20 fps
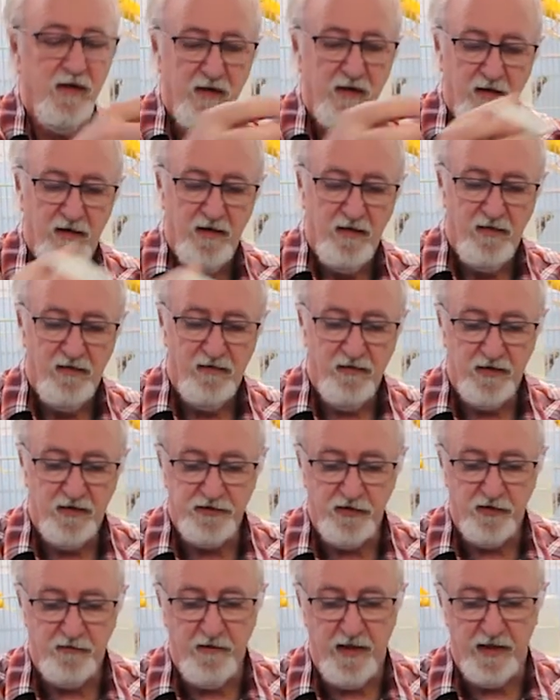So I
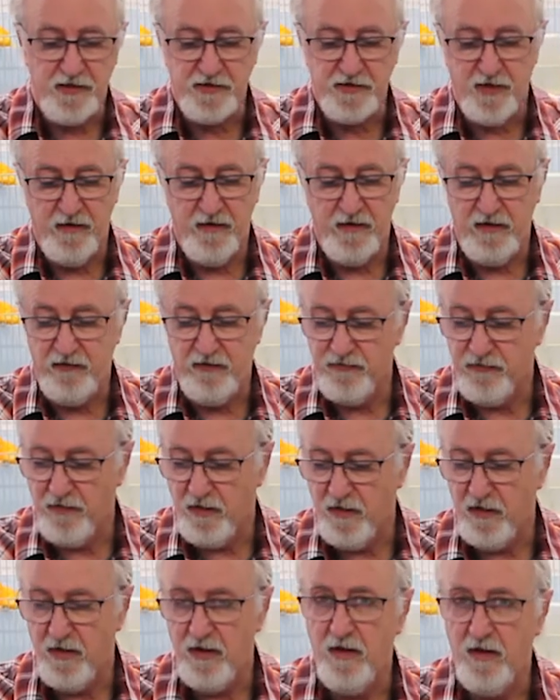should mention these
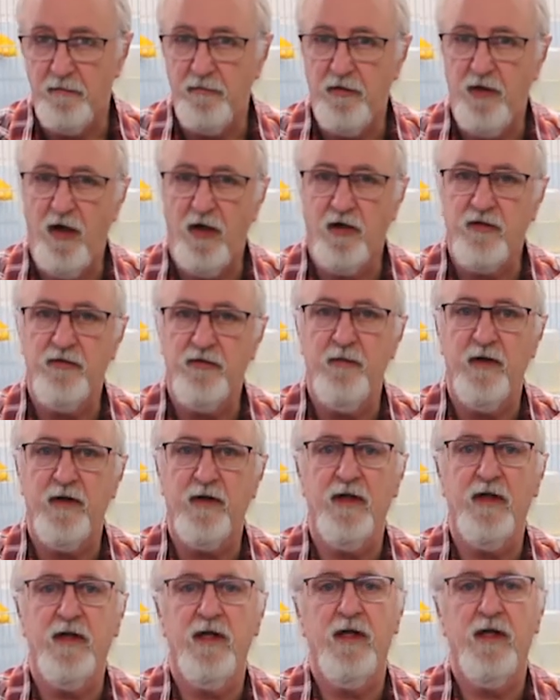are
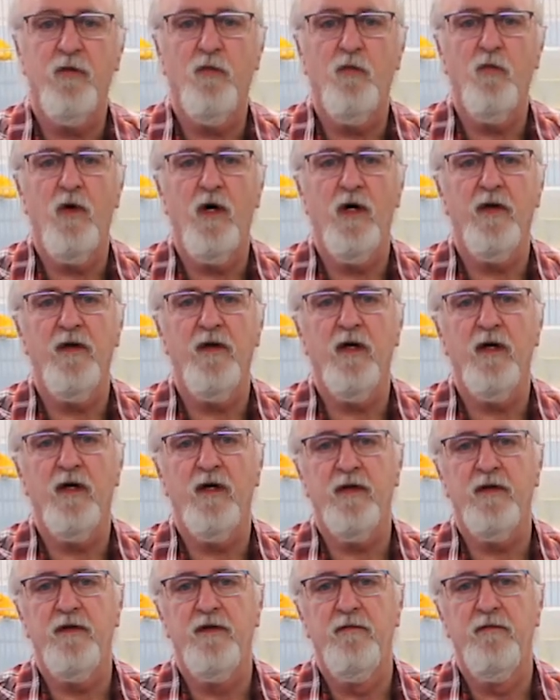approximately one
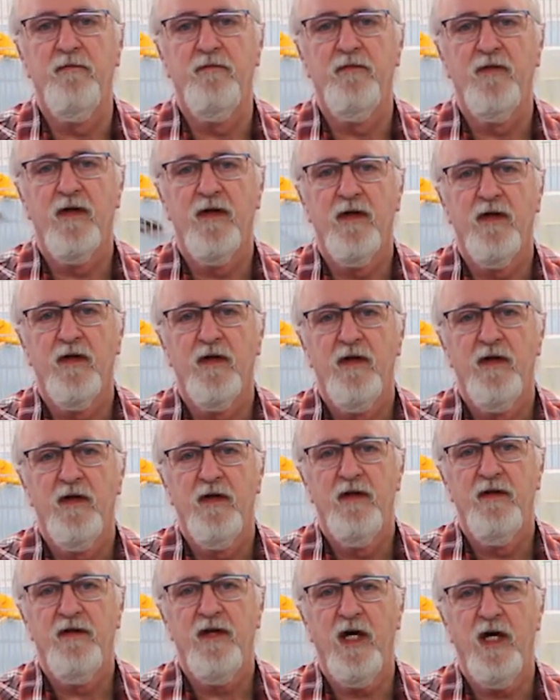
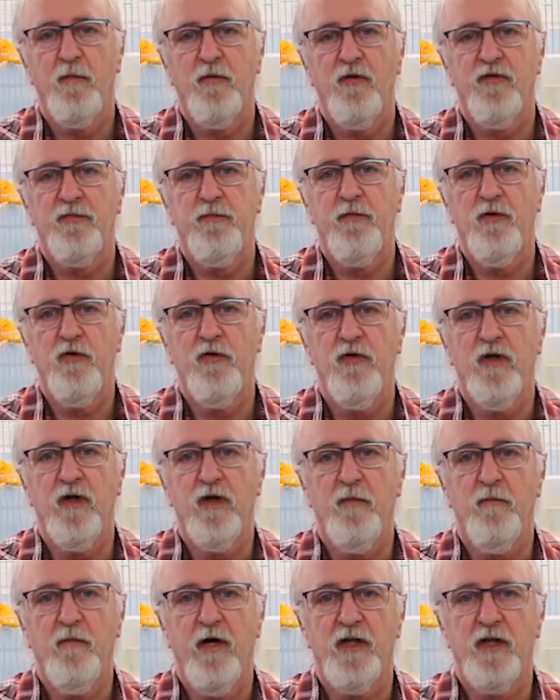tablespoon
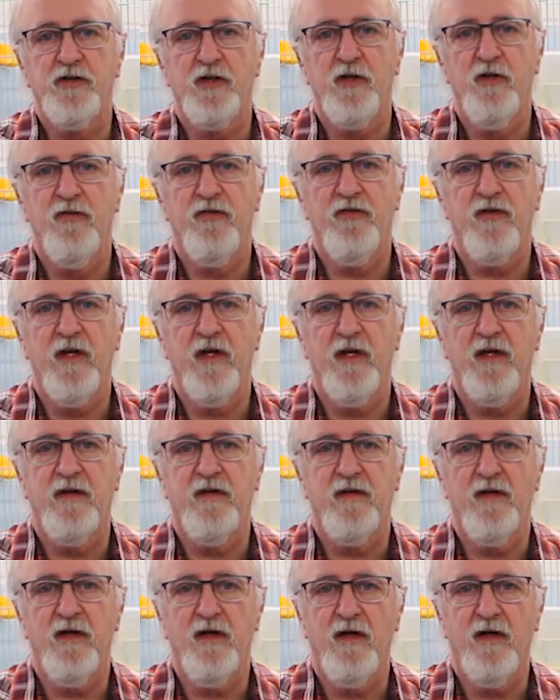measures
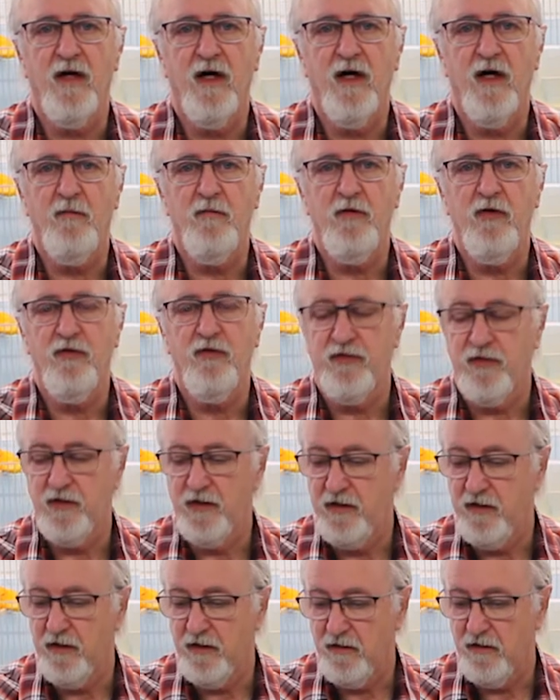that I'm
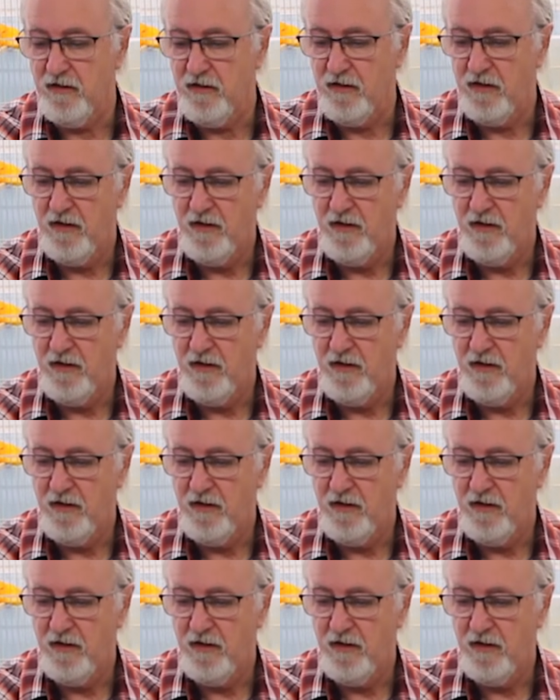using here.